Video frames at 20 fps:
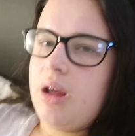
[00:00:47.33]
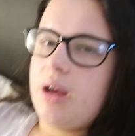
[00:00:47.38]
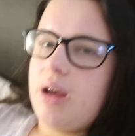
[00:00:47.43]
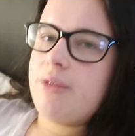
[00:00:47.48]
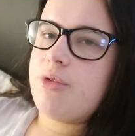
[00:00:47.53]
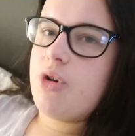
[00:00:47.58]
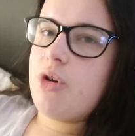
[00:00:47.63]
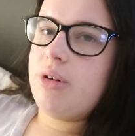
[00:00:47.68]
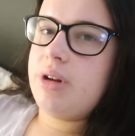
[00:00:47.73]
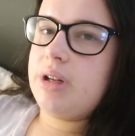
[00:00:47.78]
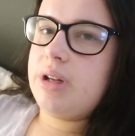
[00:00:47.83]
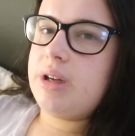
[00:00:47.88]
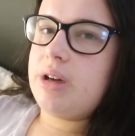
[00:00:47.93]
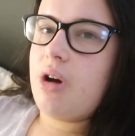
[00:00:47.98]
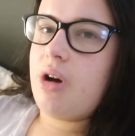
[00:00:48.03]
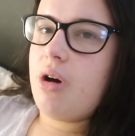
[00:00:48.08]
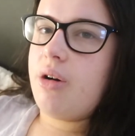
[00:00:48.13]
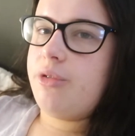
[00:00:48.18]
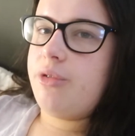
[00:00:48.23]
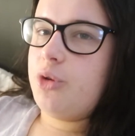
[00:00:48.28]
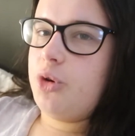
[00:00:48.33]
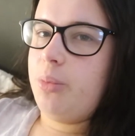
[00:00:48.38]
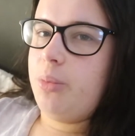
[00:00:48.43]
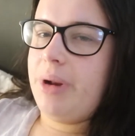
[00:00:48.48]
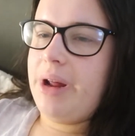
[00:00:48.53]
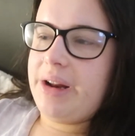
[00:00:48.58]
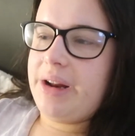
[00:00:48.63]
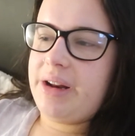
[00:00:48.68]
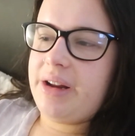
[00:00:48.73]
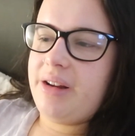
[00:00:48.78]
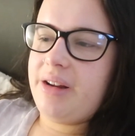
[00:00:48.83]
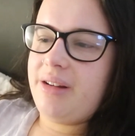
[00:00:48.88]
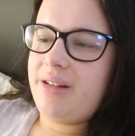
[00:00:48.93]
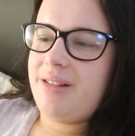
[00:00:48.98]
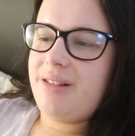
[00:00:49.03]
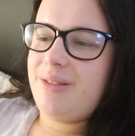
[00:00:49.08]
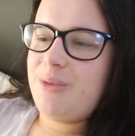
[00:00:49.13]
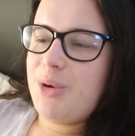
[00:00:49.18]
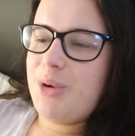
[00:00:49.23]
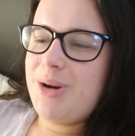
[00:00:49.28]
I've currently got a full bladder,
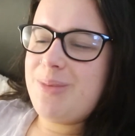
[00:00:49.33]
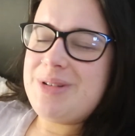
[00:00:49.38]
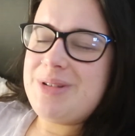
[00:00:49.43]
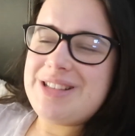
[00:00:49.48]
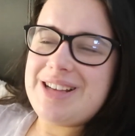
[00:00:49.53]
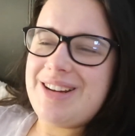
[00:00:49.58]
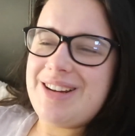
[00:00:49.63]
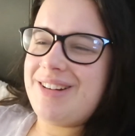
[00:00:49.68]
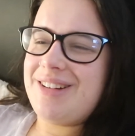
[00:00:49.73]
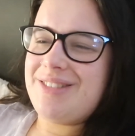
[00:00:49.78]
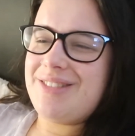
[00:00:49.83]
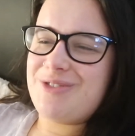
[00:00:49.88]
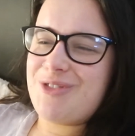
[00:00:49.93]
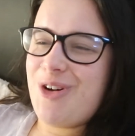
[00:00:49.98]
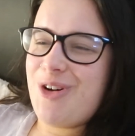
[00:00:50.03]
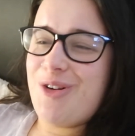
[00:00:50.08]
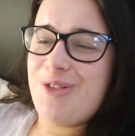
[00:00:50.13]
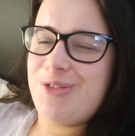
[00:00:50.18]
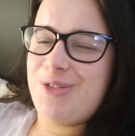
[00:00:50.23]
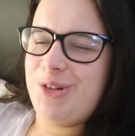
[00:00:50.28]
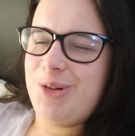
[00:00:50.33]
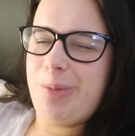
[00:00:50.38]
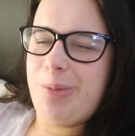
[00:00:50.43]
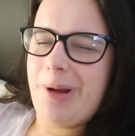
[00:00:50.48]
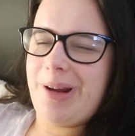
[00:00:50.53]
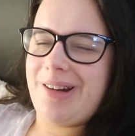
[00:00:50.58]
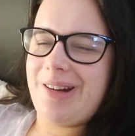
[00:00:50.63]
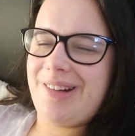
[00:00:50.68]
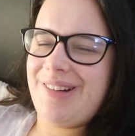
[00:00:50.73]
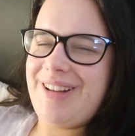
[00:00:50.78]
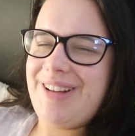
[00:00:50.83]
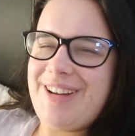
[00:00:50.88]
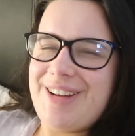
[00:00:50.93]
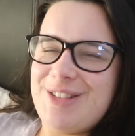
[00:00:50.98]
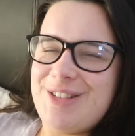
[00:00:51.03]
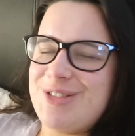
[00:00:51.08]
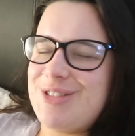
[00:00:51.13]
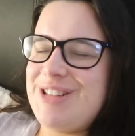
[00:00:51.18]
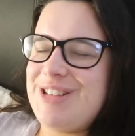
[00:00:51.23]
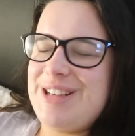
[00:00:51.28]
why am I saying I've got a full bladder? Like
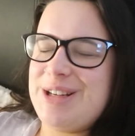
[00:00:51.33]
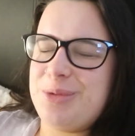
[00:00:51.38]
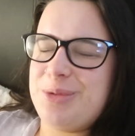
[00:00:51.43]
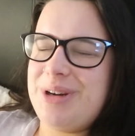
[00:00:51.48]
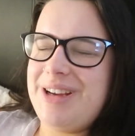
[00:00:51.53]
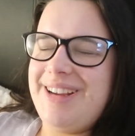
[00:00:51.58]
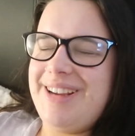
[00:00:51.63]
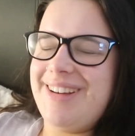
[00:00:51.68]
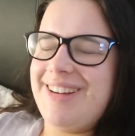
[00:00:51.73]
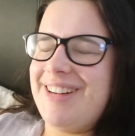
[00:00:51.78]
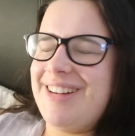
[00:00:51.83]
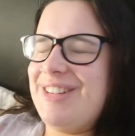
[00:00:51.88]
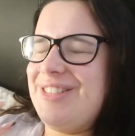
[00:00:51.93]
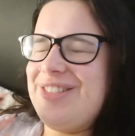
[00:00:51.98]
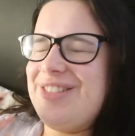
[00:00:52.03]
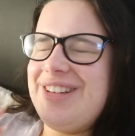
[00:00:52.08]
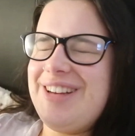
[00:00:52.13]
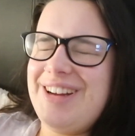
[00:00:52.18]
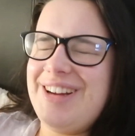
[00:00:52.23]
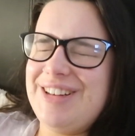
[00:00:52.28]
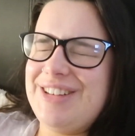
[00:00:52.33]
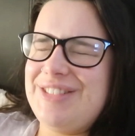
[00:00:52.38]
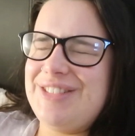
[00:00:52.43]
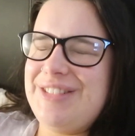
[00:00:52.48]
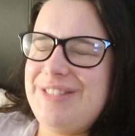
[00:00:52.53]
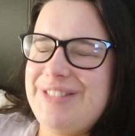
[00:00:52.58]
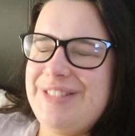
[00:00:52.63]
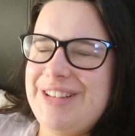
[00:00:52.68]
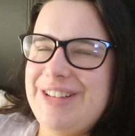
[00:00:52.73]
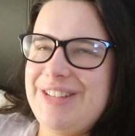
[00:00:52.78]
I just need a wee. I don't I don't even